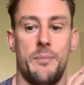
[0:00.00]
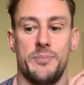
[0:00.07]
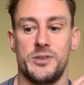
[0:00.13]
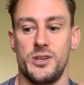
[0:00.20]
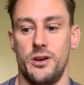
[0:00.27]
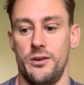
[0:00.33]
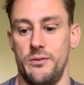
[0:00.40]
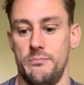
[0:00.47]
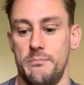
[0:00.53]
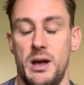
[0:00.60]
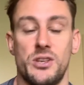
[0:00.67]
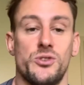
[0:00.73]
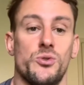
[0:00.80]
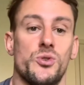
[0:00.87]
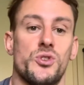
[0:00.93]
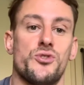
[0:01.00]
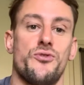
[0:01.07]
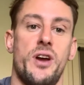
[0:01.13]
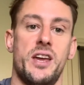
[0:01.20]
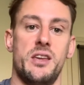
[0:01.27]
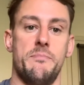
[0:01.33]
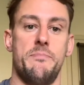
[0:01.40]
So muscles
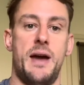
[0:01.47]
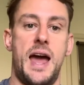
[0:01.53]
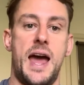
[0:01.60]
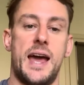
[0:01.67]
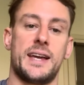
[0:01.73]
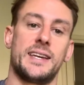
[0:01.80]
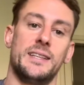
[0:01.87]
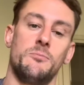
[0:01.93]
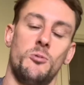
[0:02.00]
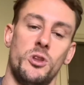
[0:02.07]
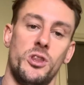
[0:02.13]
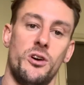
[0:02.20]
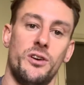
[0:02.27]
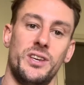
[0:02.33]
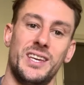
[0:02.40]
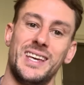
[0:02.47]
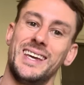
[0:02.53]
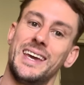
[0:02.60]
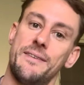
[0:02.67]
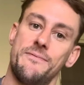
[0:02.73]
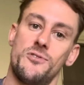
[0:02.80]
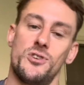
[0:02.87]
throughout your back and whatnot, you can
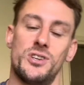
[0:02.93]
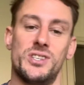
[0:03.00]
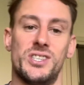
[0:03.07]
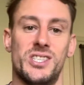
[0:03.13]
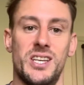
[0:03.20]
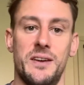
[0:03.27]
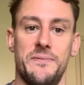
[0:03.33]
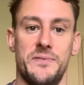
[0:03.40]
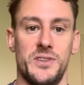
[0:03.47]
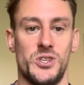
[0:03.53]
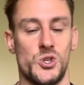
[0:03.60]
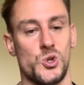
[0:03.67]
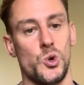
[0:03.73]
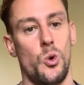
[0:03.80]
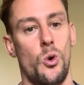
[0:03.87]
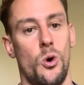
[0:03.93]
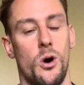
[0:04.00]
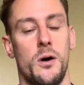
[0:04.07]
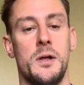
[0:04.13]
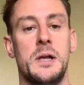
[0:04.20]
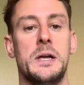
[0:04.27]
get very stiff and sore